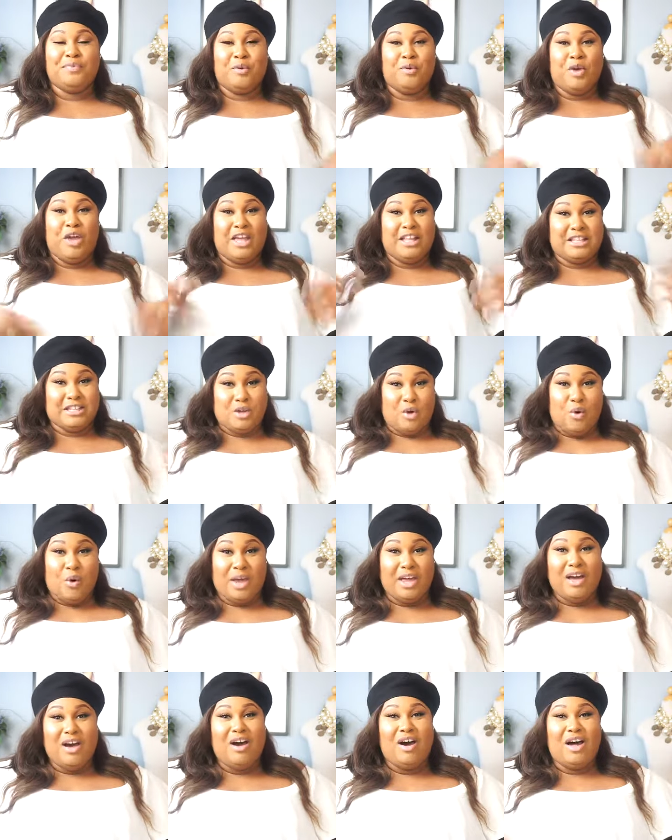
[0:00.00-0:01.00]
is
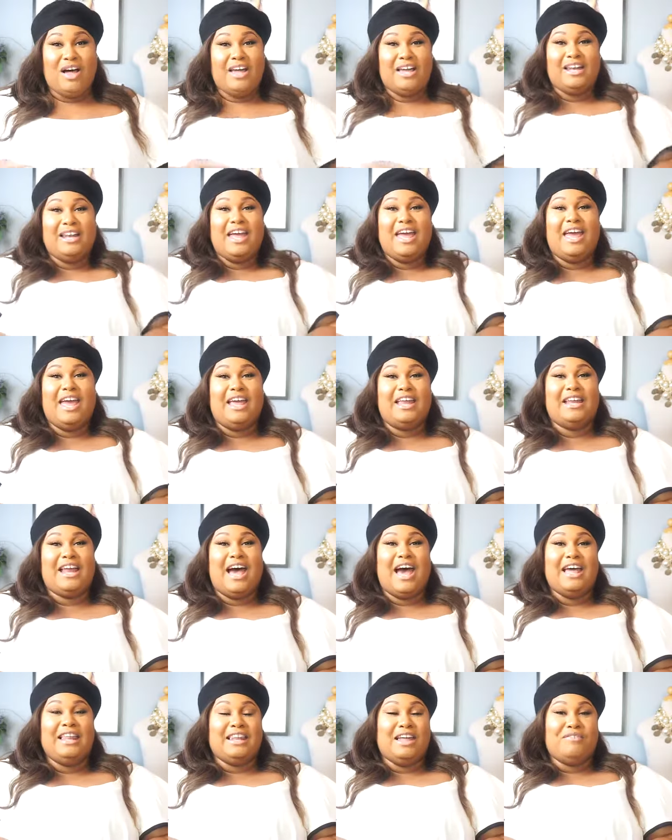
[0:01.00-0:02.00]
going on, and
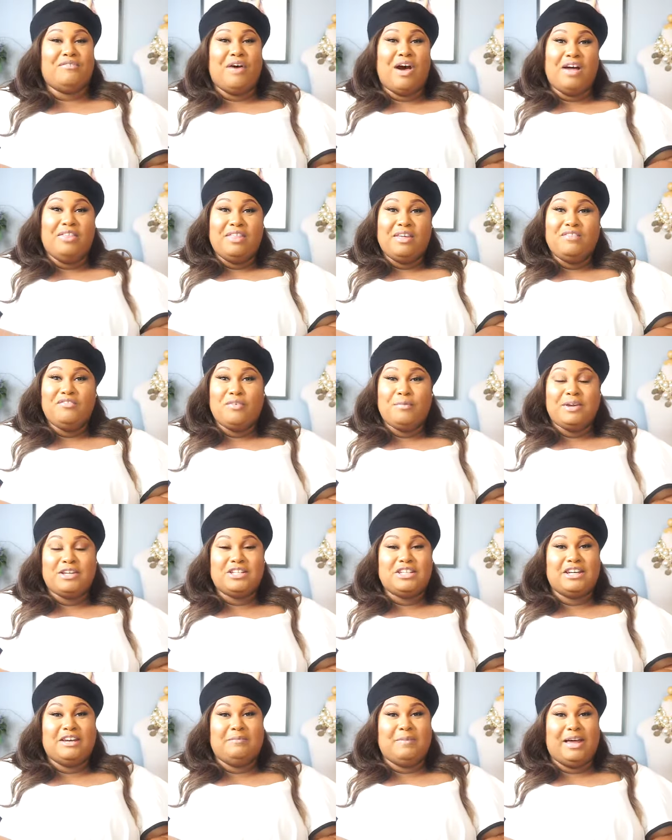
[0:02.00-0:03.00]
I left all the
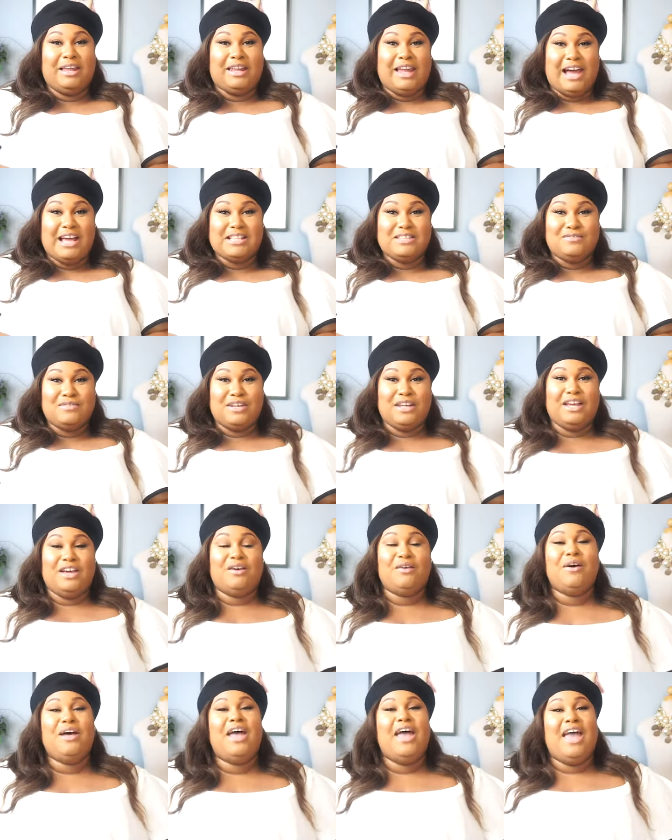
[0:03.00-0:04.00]
information in my last
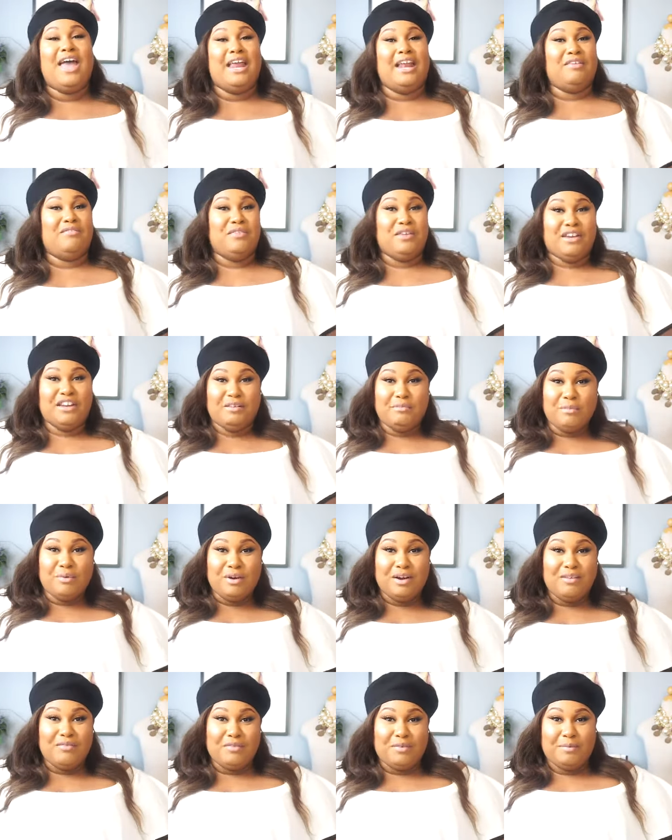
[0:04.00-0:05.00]
video. And if you need
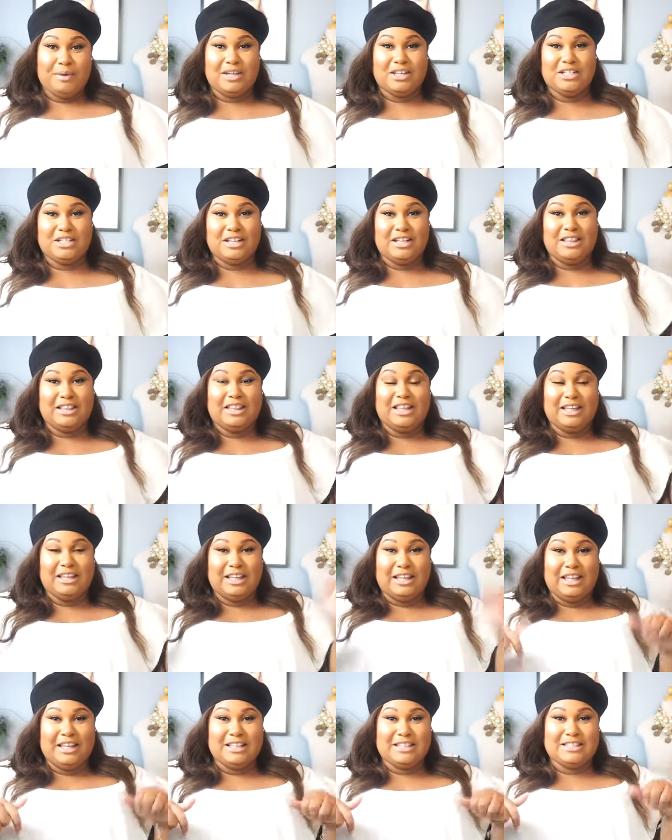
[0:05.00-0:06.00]
more information, the
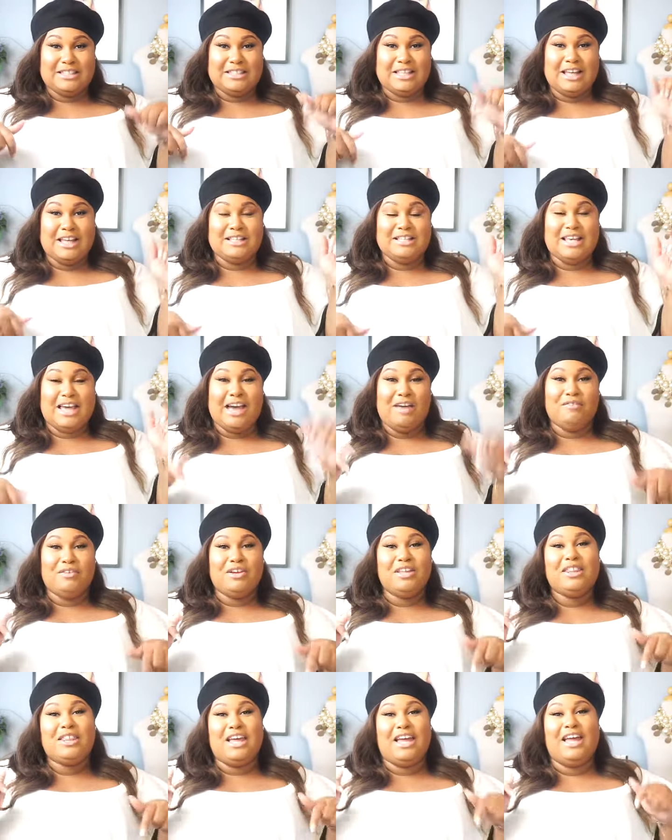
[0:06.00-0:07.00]
links to
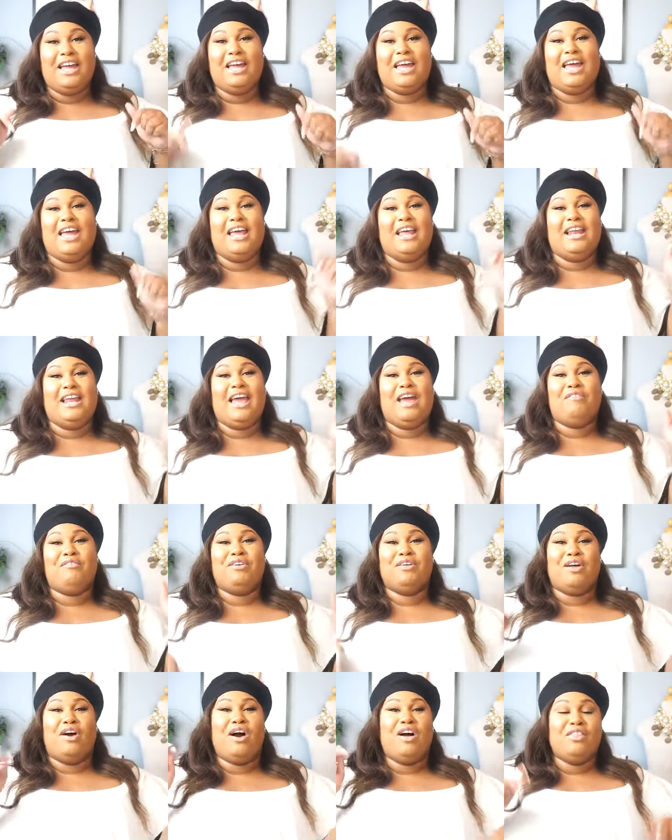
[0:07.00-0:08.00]
everything and
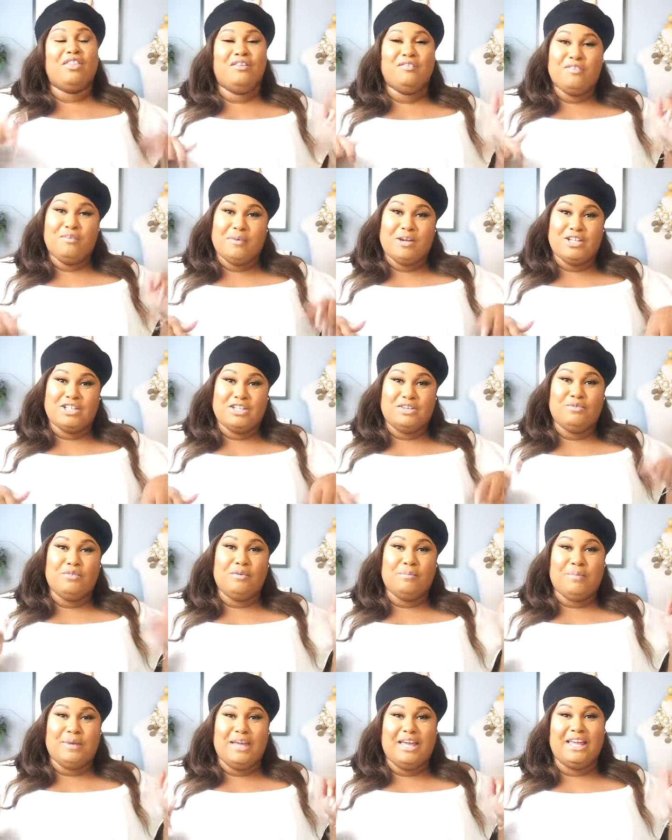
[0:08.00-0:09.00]
all the information will
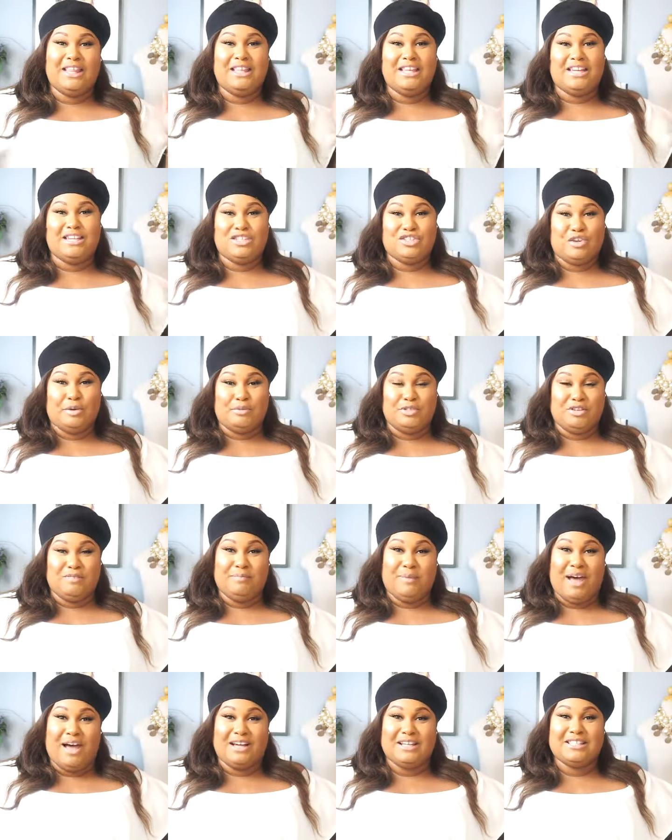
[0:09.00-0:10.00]
be in the description
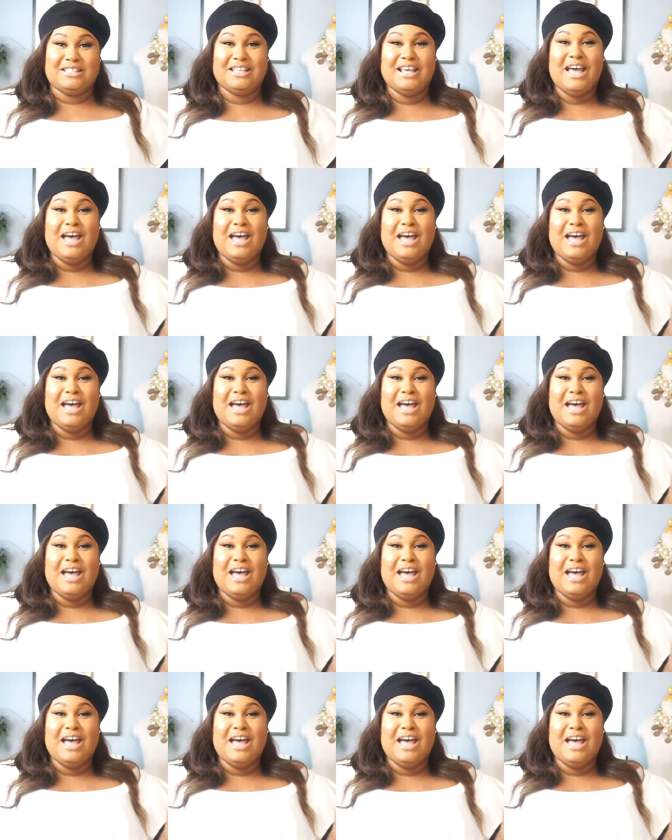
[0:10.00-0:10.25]
box.